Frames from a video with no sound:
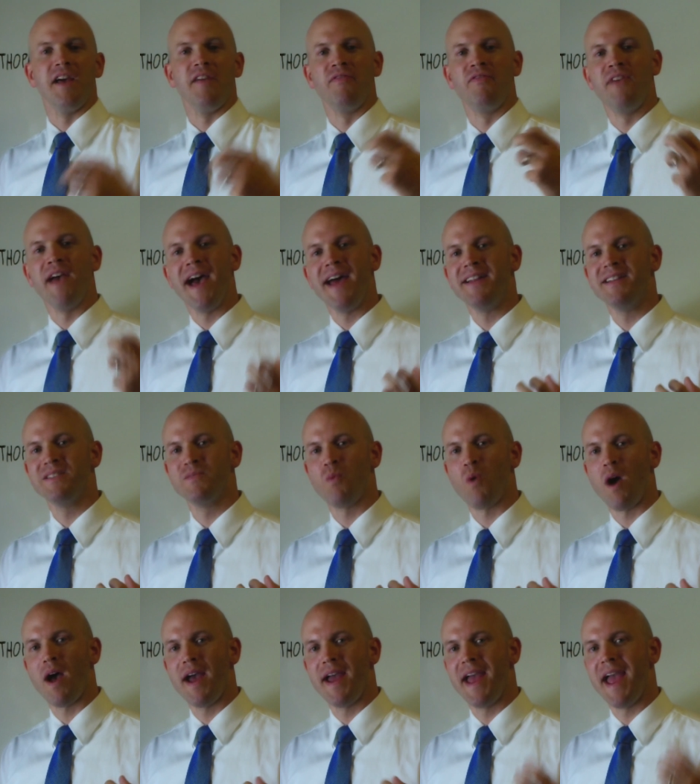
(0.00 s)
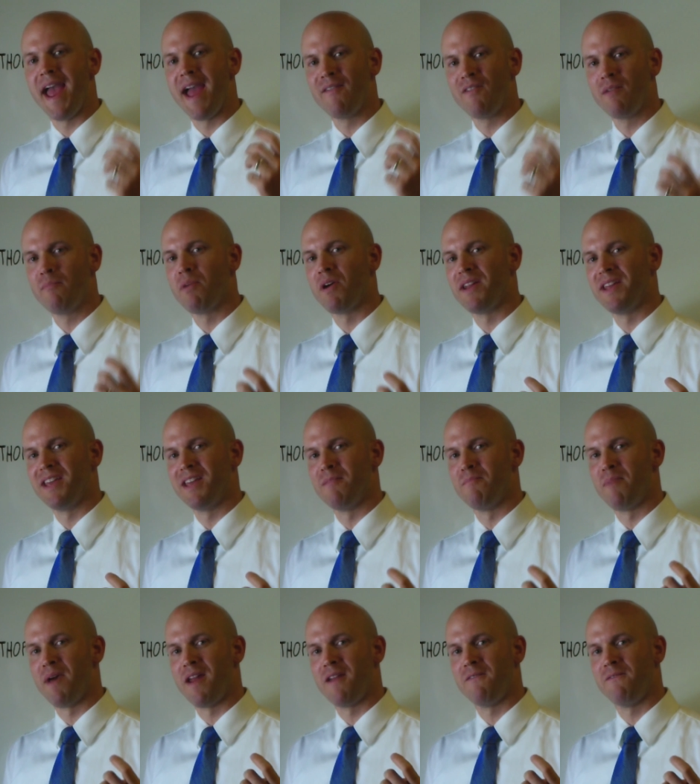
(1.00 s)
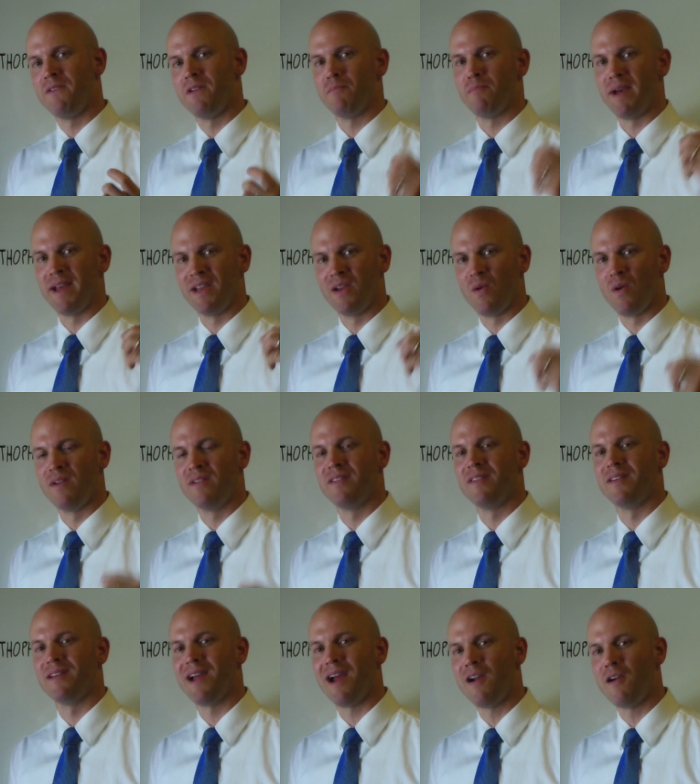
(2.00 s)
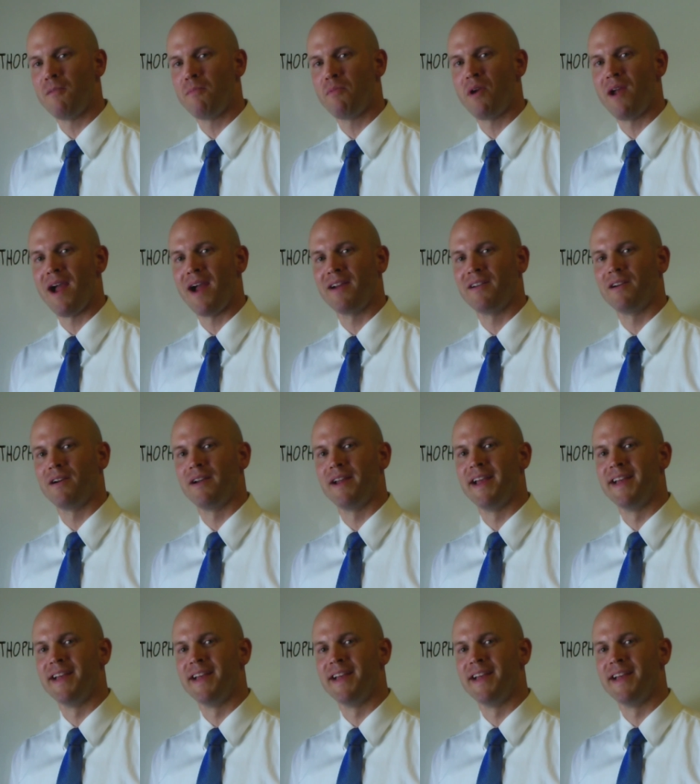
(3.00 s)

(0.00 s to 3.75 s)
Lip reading: That is why everybody can benefit by going to the chiropractor.